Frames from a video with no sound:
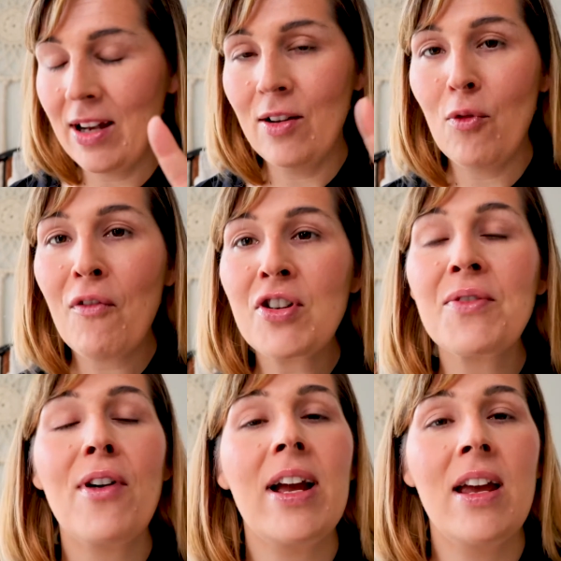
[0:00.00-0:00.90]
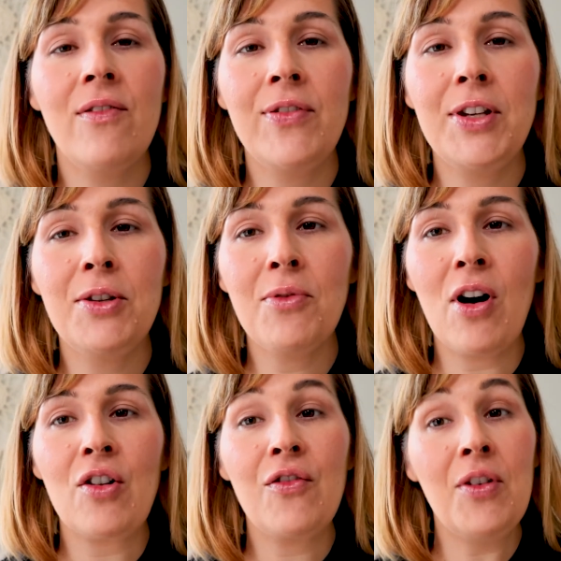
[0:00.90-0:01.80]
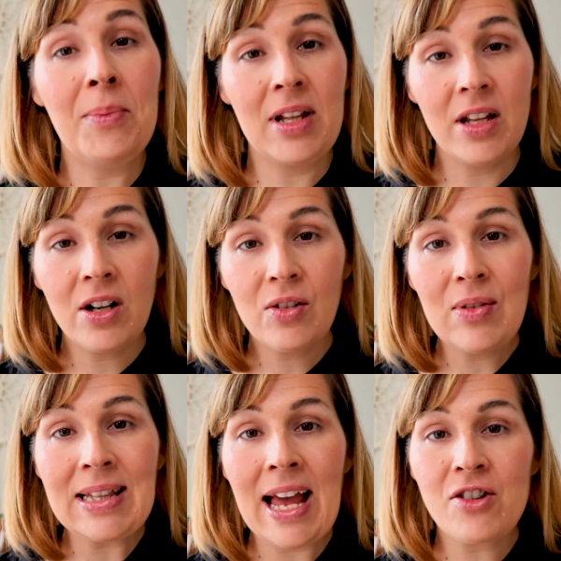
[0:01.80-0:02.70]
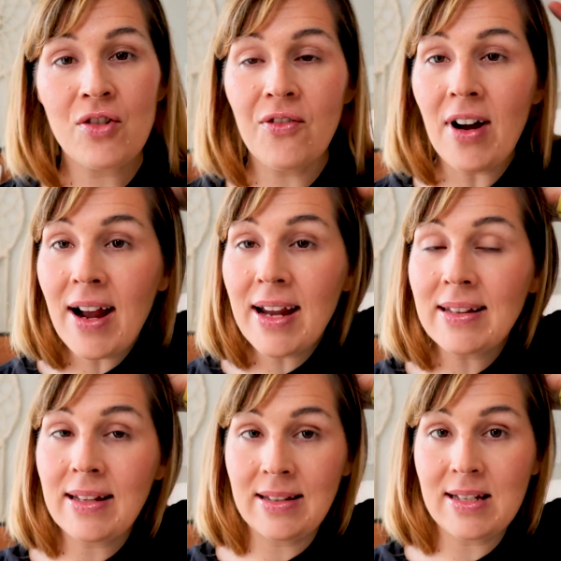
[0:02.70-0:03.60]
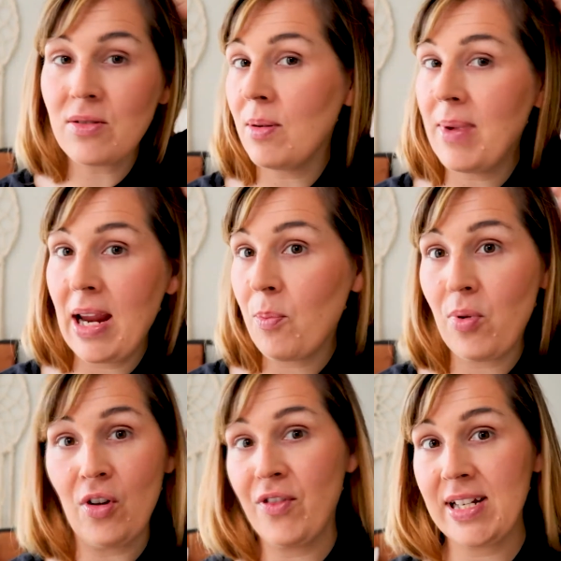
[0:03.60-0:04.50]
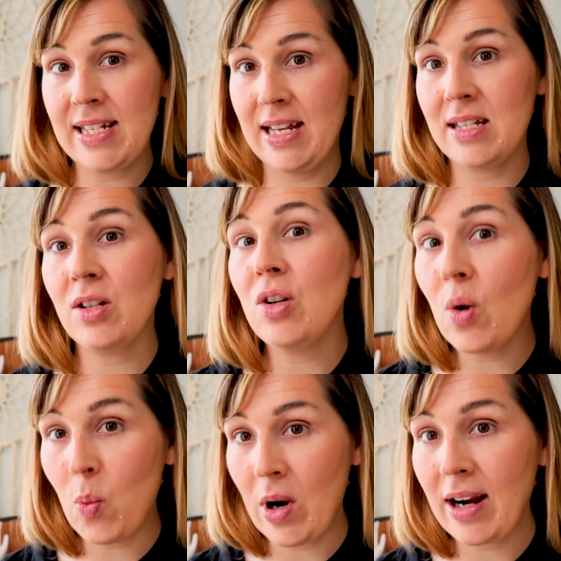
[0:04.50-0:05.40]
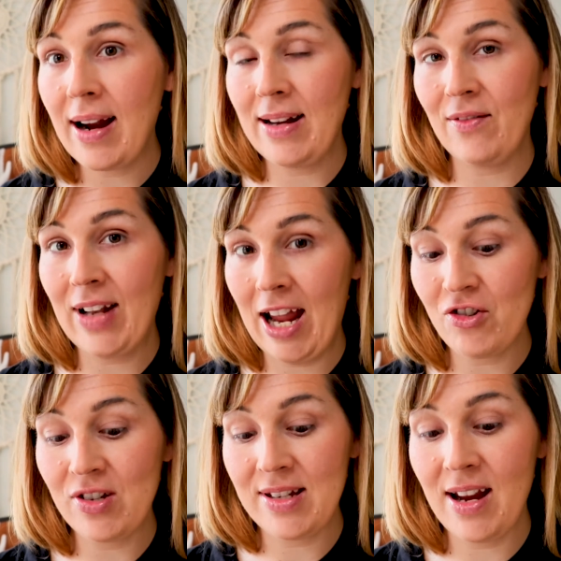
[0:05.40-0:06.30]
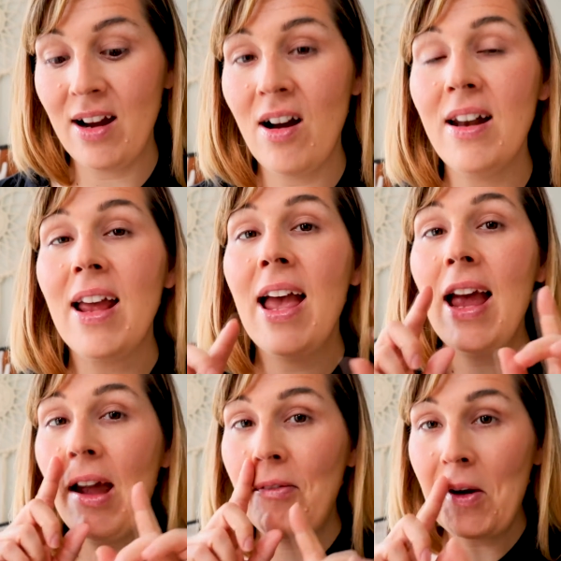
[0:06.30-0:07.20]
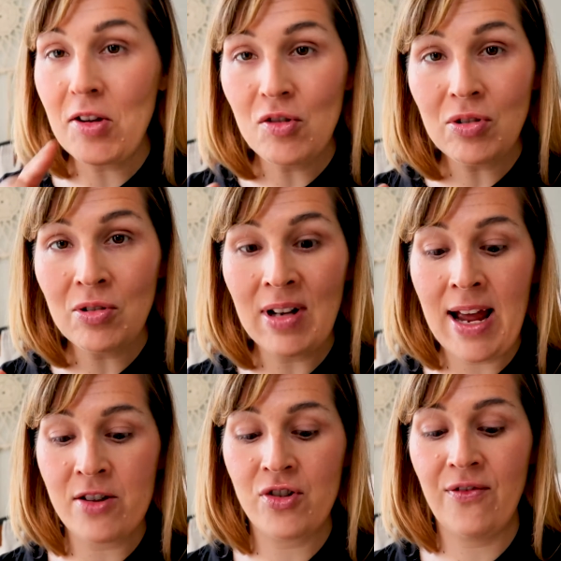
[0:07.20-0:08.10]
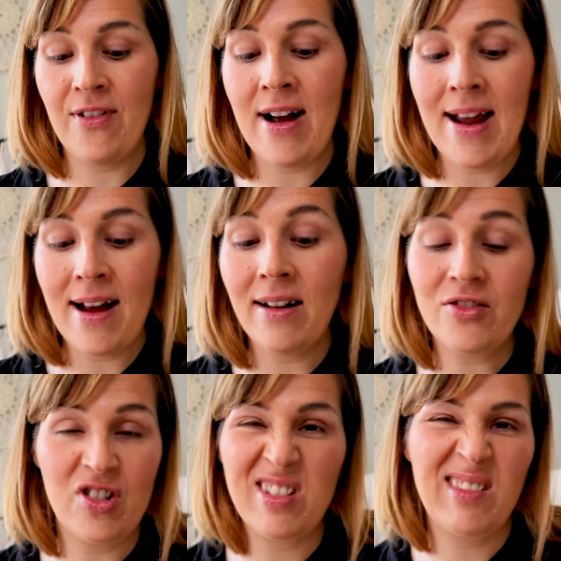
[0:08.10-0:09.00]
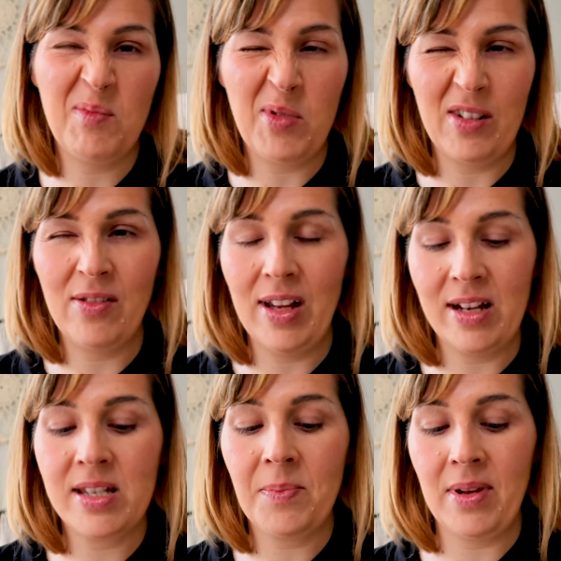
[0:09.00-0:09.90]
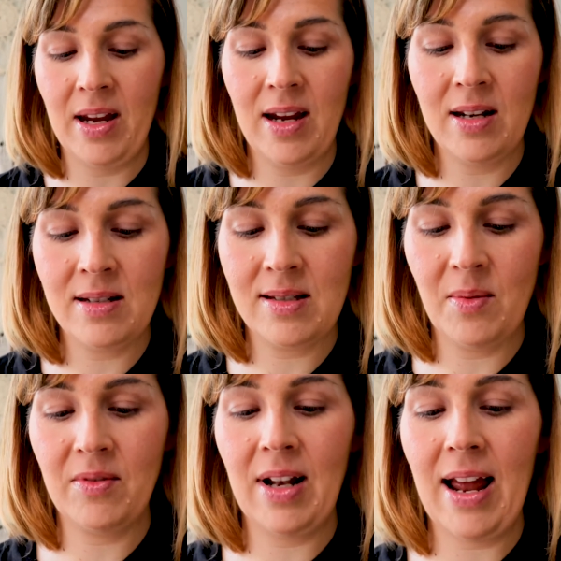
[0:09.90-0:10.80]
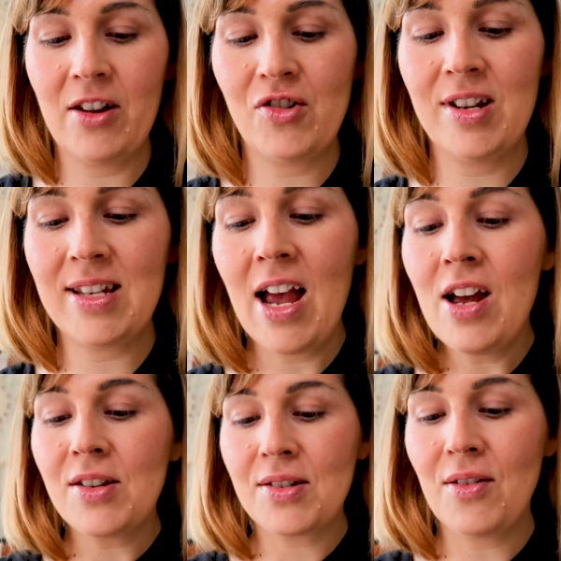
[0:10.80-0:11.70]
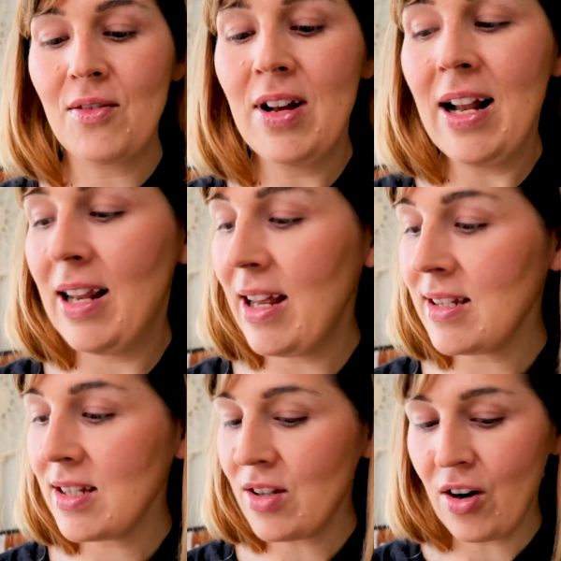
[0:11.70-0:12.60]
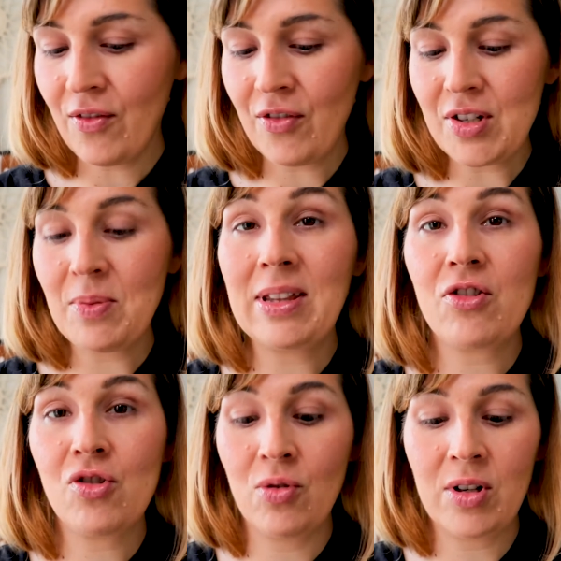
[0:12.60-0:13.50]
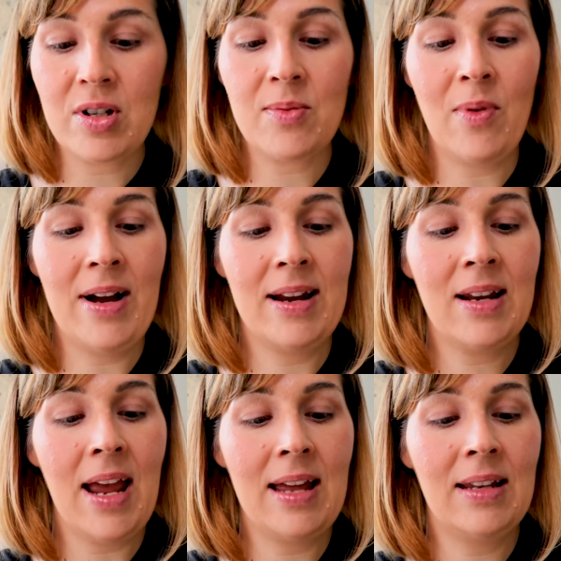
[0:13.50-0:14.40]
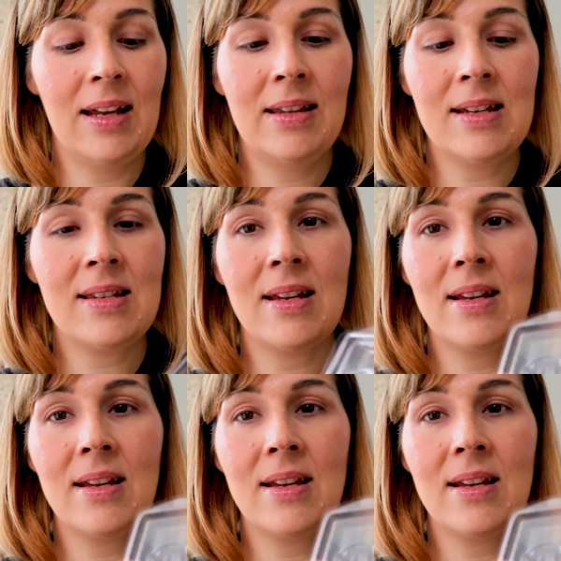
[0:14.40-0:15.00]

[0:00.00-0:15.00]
well, first of all, if you are familiar with Lashify, then this will make perfect sense to you of what kind of lashes I got. If you're new to Lashify, I'll just briefly explain some of the lashes. So let's start first with the shortest one, and this